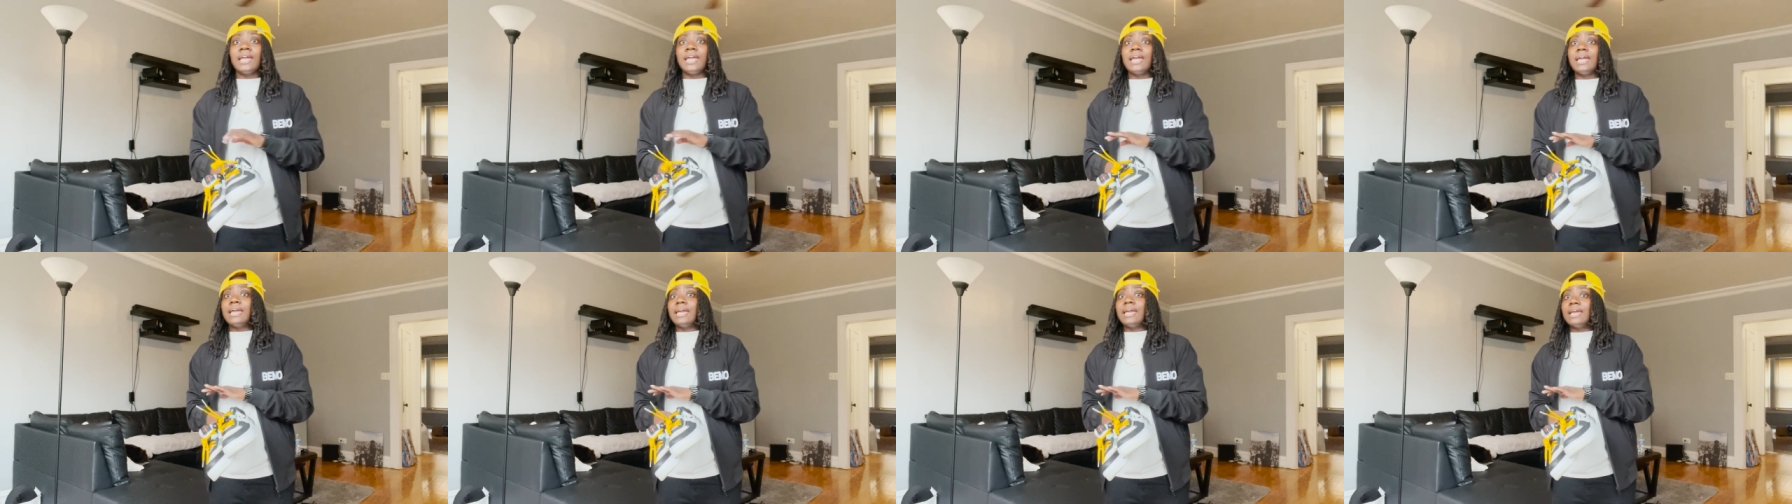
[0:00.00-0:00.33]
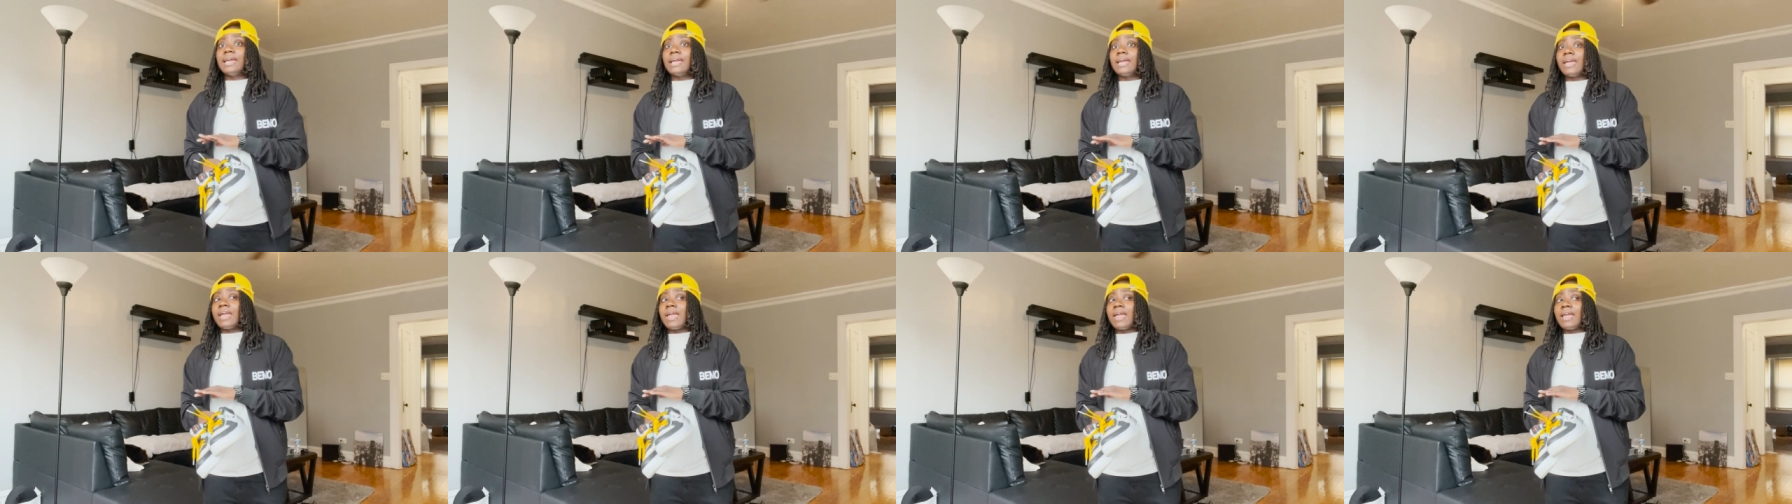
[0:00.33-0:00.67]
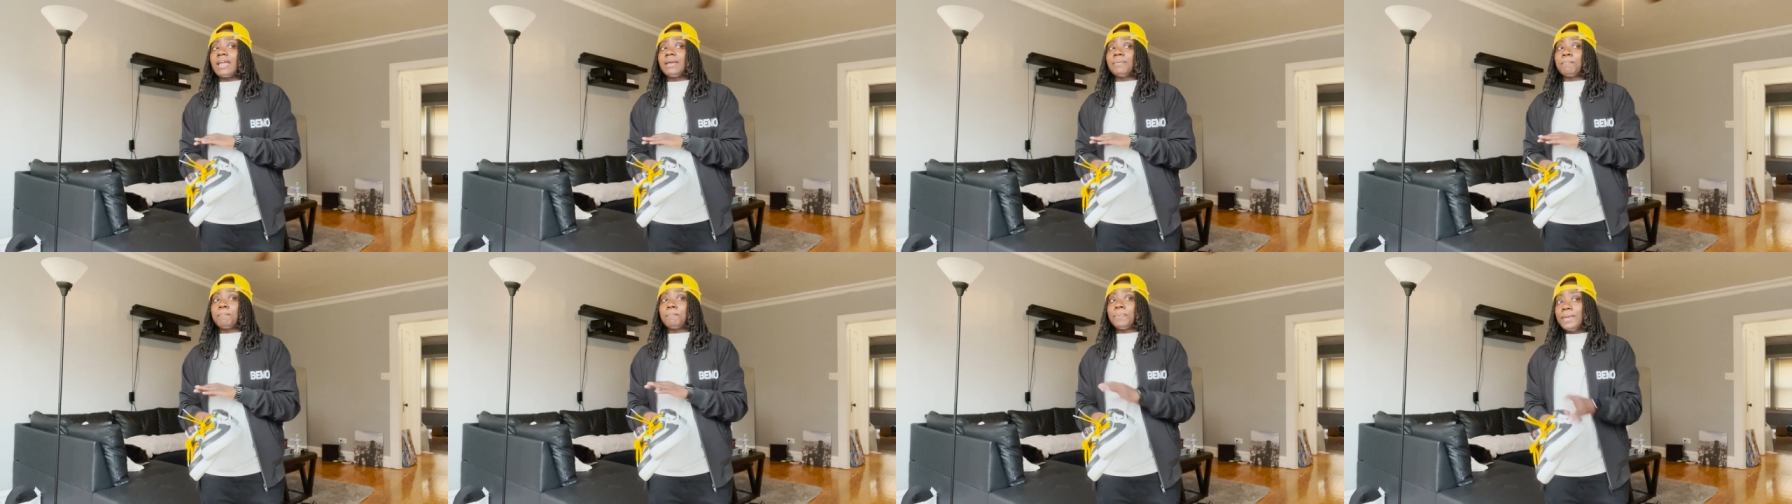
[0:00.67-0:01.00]
And
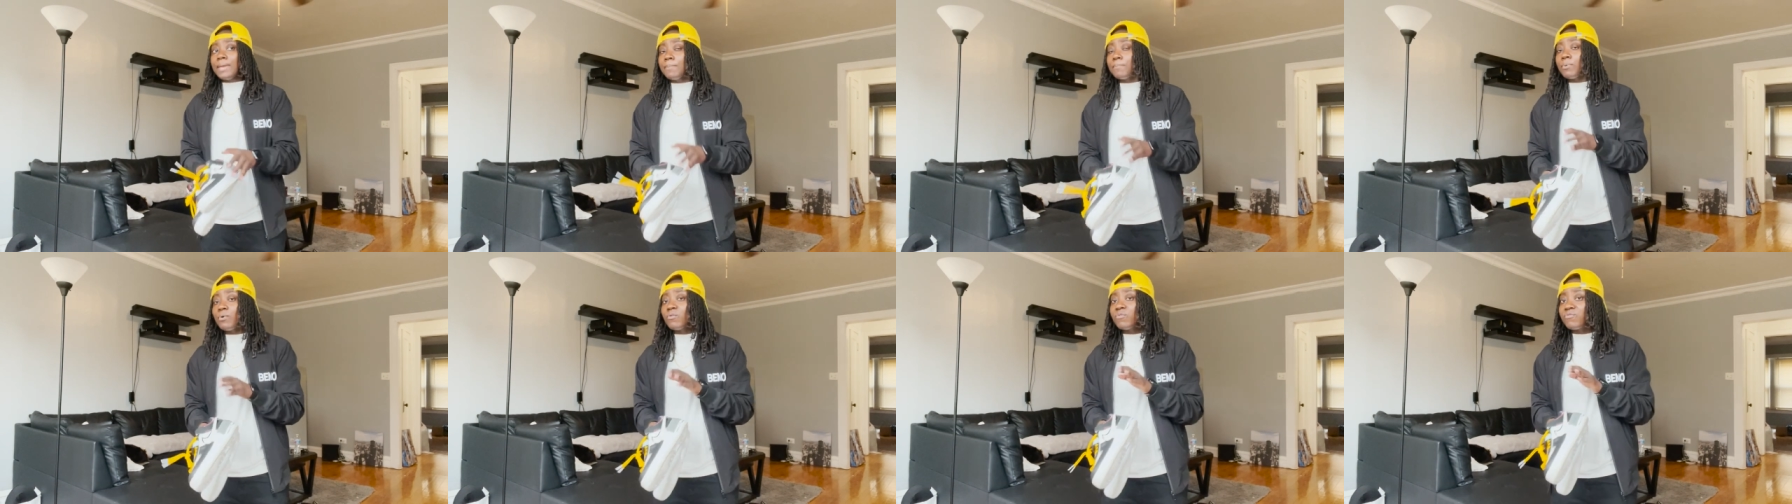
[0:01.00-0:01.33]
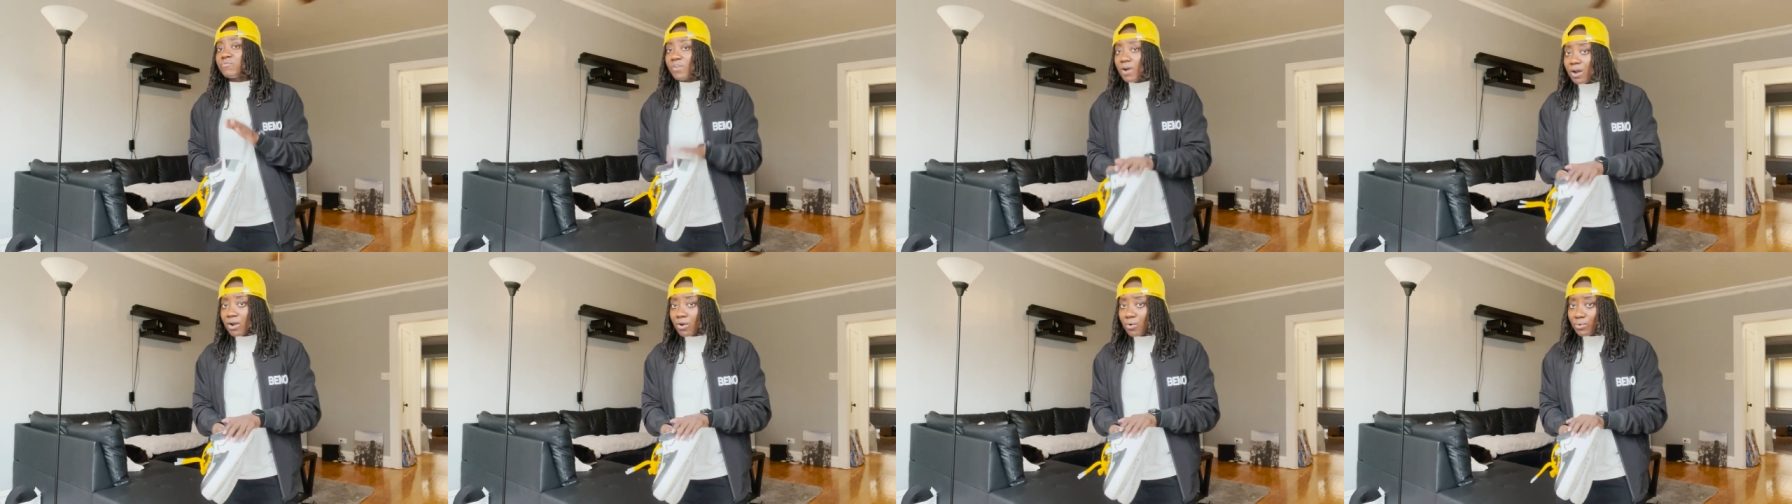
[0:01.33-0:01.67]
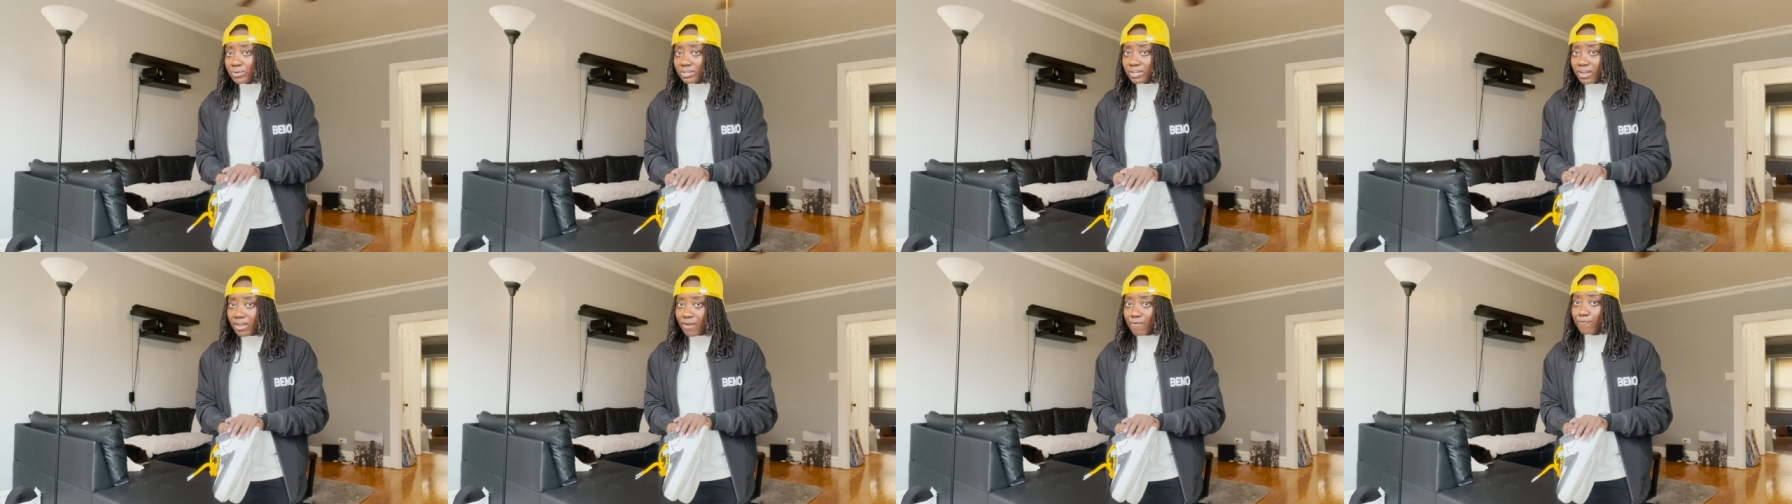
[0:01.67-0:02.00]
people fuck
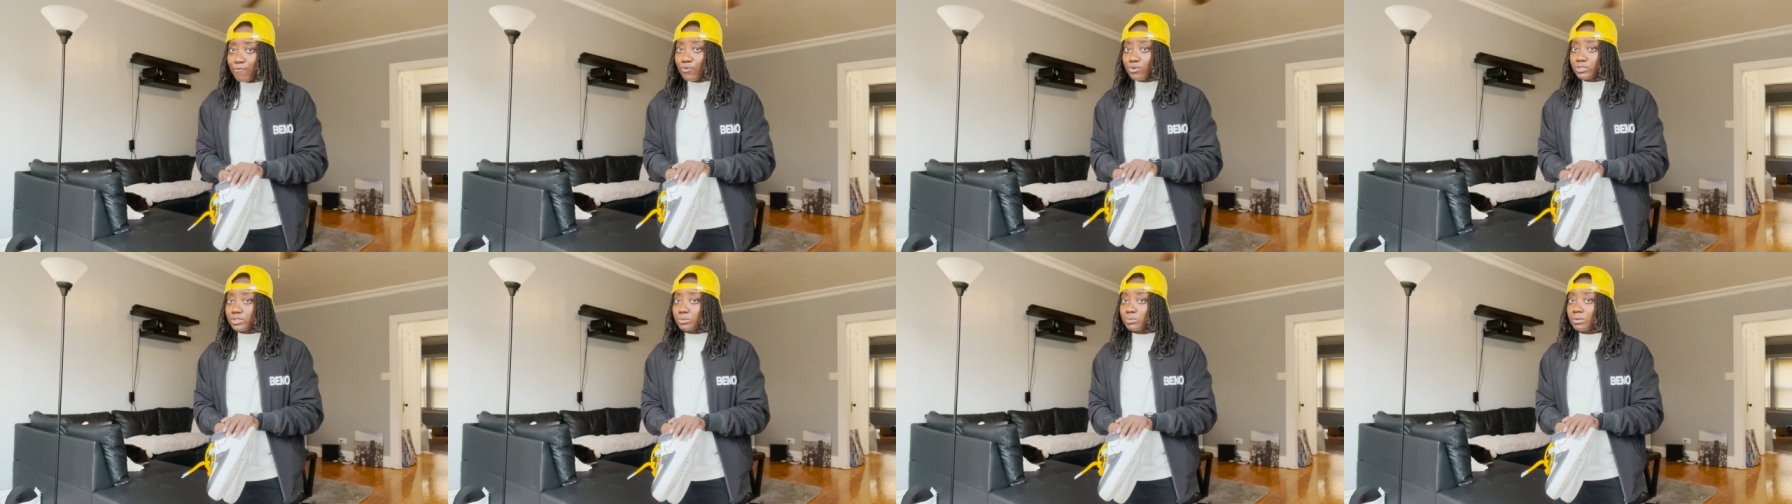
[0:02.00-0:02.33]
with the Air Force